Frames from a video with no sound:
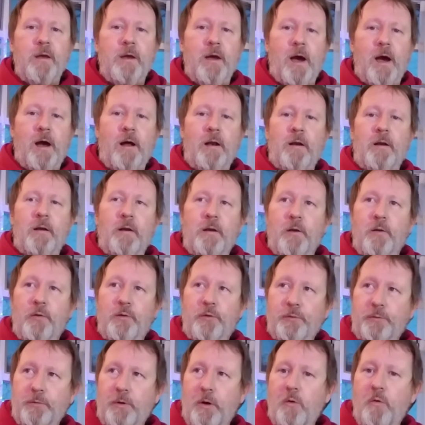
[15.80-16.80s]
I'll
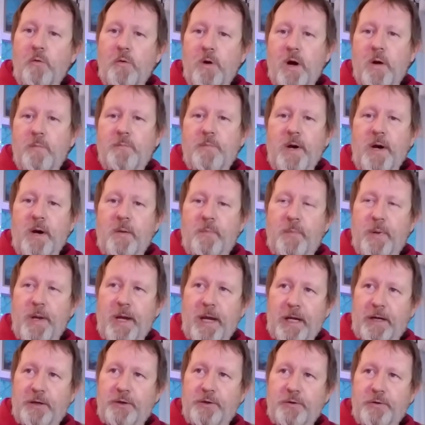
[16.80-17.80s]
throw up a
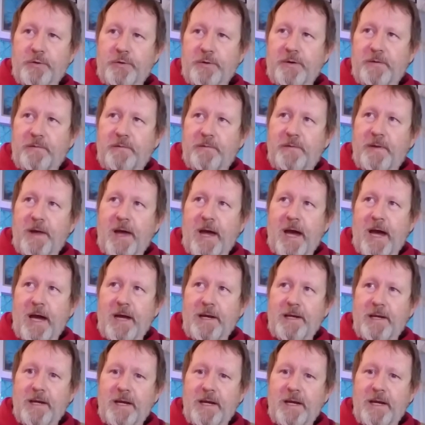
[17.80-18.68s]
picture of that